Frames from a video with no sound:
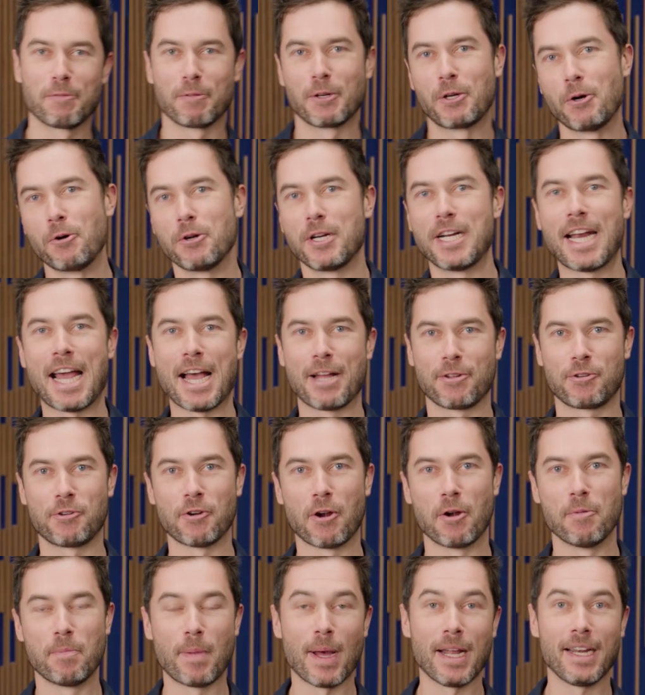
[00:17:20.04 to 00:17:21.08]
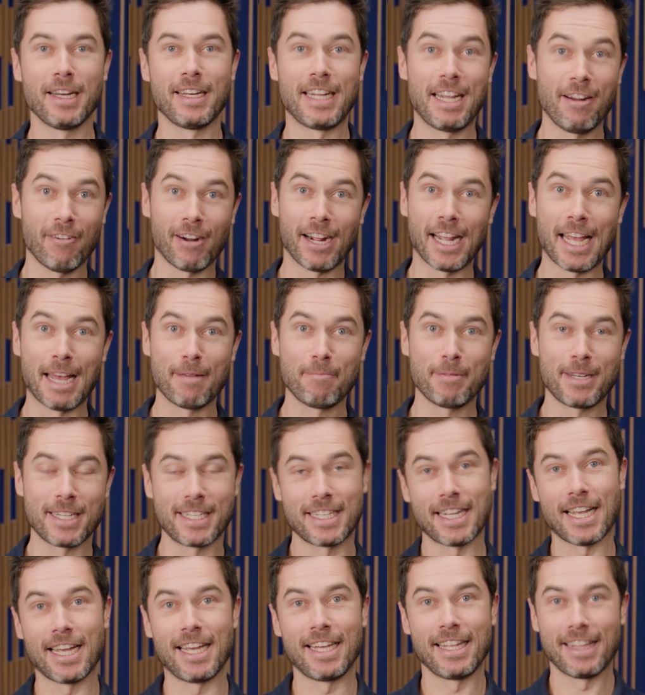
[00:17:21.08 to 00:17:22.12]
to record an outro, but here I am to
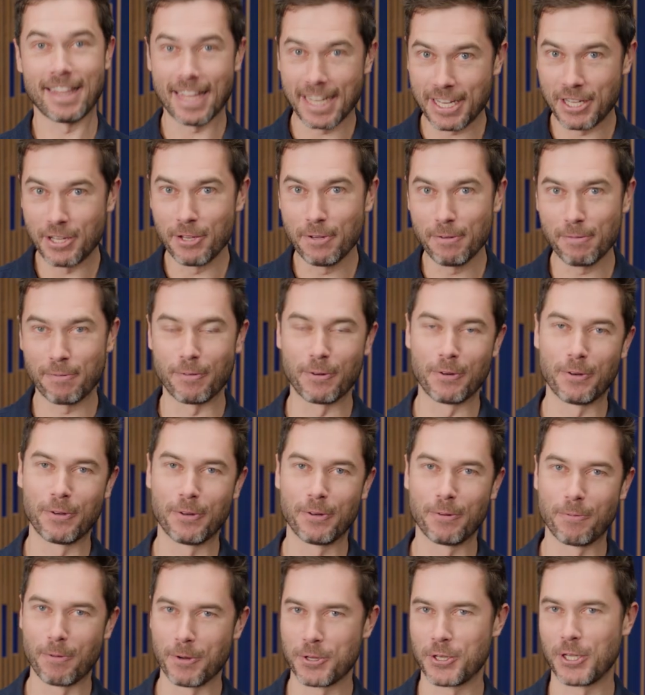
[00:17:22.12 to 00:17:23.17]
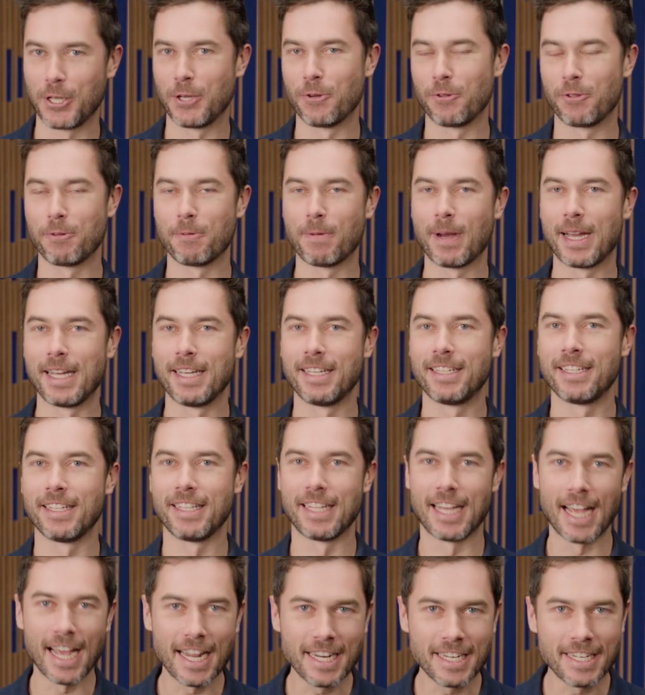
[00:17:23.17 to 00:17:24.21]
say thank you for watching all the way to
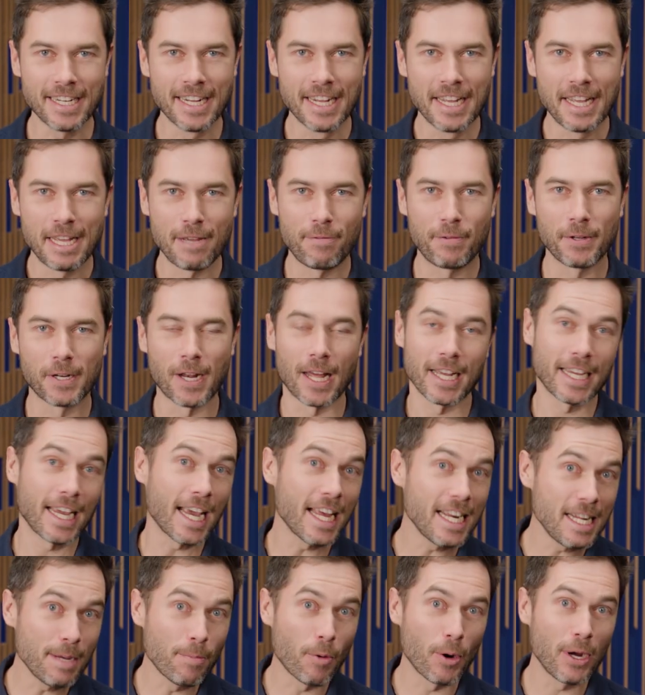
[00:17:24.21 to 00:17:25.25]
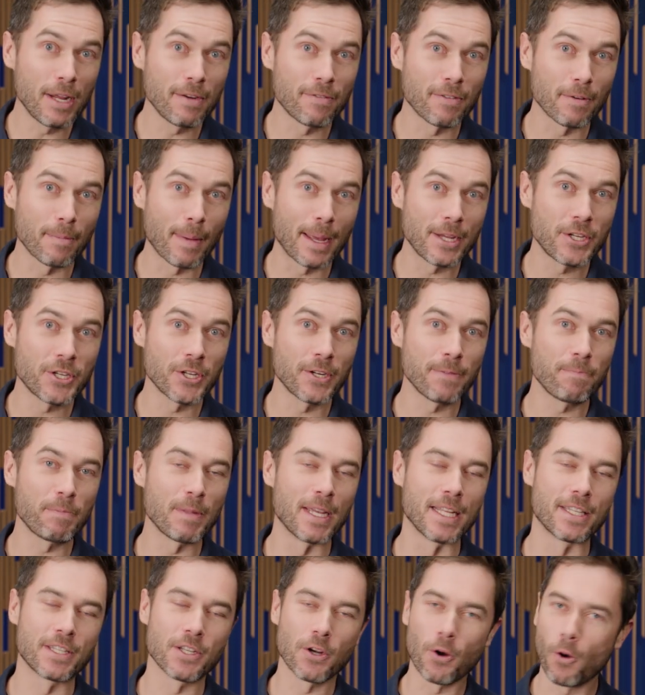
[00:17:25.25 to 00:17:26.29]
the end. If you'd like any more information,
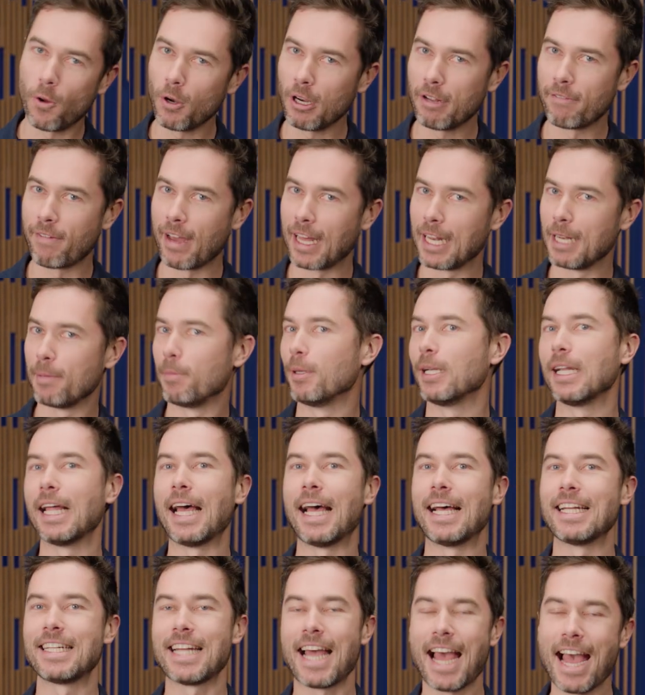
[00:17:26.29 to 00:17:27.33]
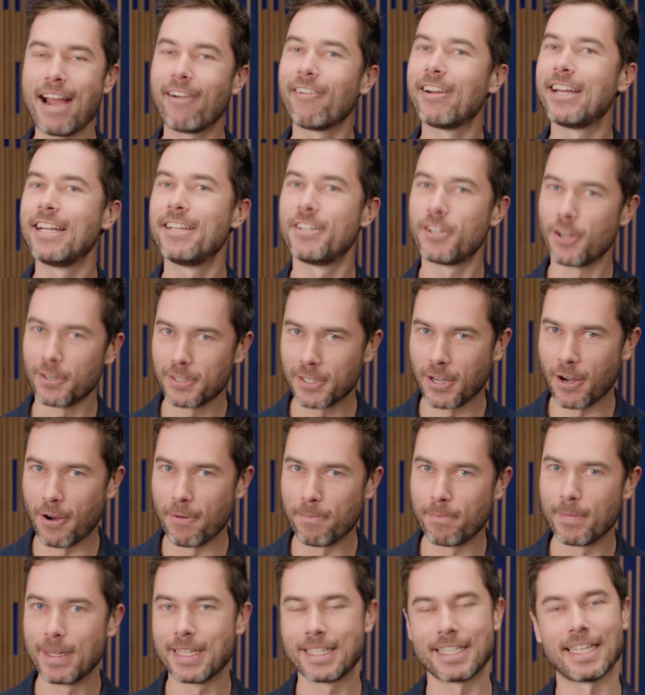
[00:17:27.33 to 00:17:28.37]
it's all available at
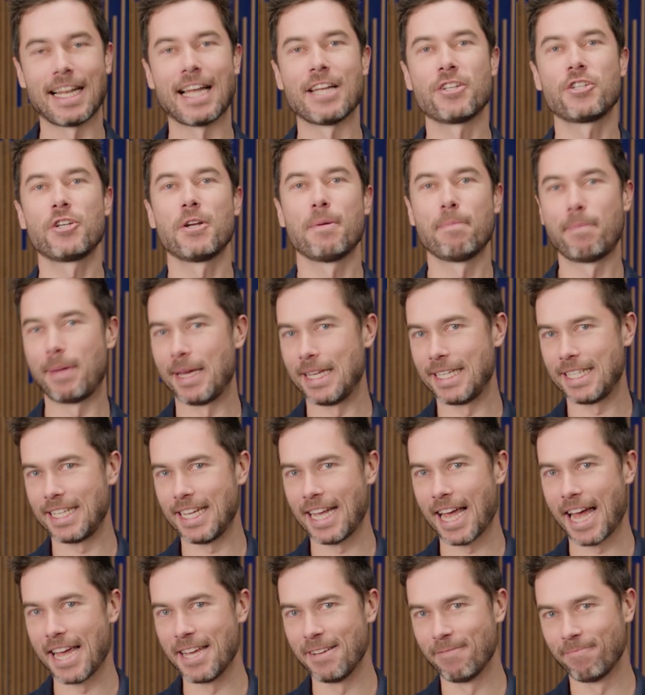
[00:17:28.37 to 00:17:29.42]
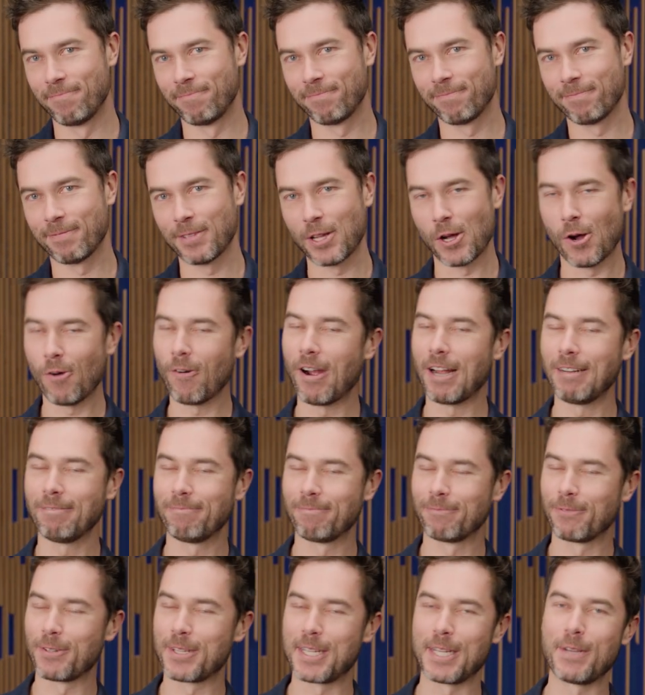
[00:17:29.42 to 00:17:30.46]
ARRI.com/PCA. All right,
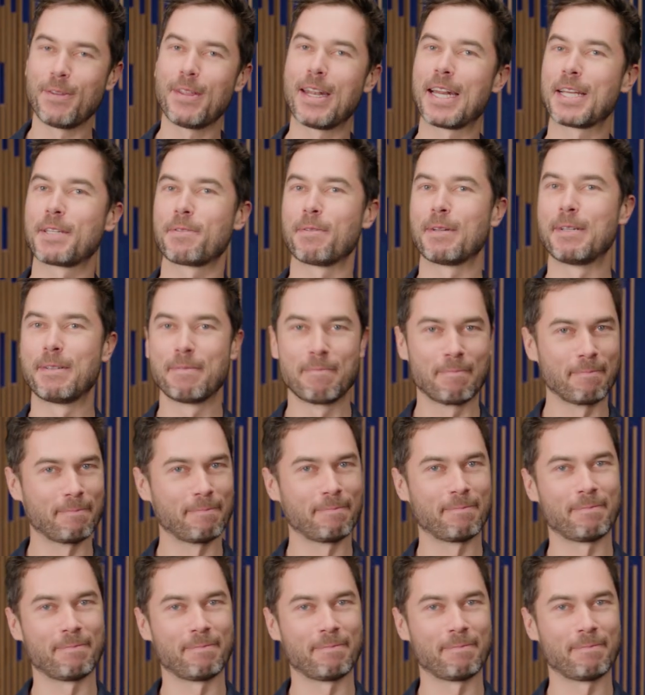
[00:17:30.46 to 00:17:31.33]
we'll see you in the next one.